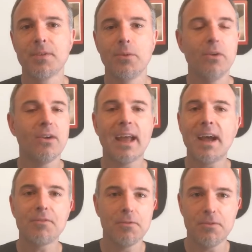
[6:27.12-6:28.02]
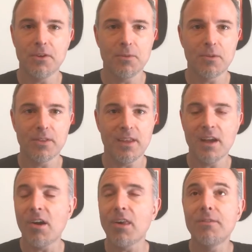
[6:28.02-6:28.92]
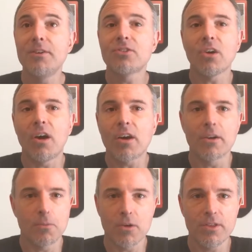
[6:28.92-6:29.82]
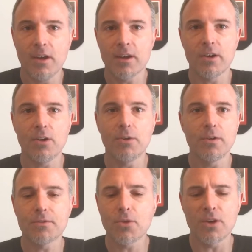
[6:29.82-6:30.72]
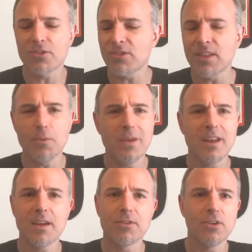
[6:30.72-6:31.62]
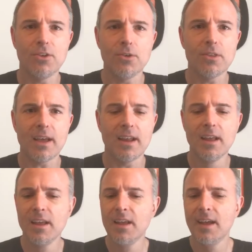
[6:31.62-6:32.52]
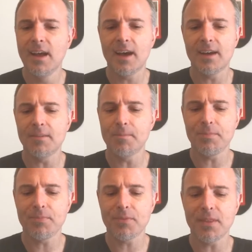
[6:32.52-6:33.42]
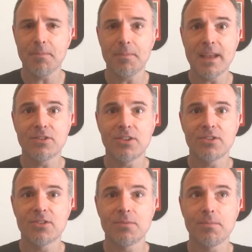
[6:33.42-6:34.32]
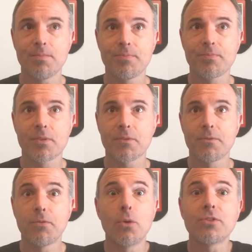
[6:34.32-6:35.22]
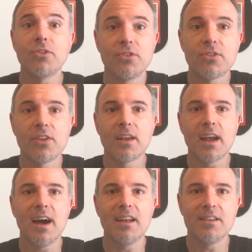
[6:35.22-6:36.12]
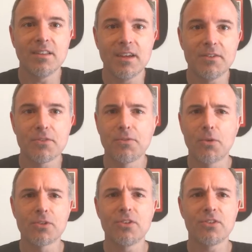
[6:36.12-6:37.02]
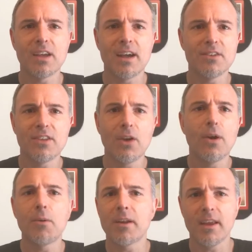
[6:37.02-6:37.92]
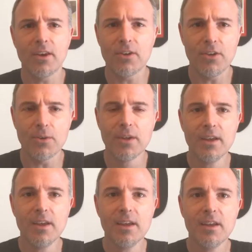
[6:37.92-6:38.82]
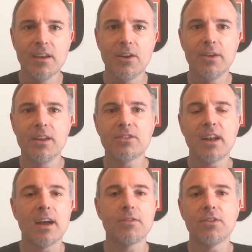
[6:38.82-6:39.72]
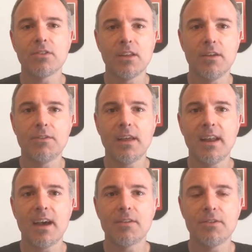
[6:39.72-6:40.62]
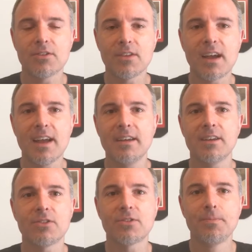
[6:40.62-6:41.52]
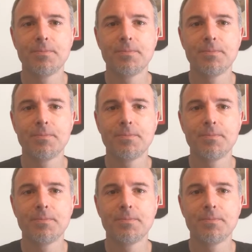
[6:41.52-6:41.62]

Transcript: We don't have to feel unworthy. All of us are unworthy on our own. Of course, there's nothing we can ever do that um, makes us, forces God to love us, forces God to say, Oh, I want to hear you. No, He does it out of His love and out of His kindness.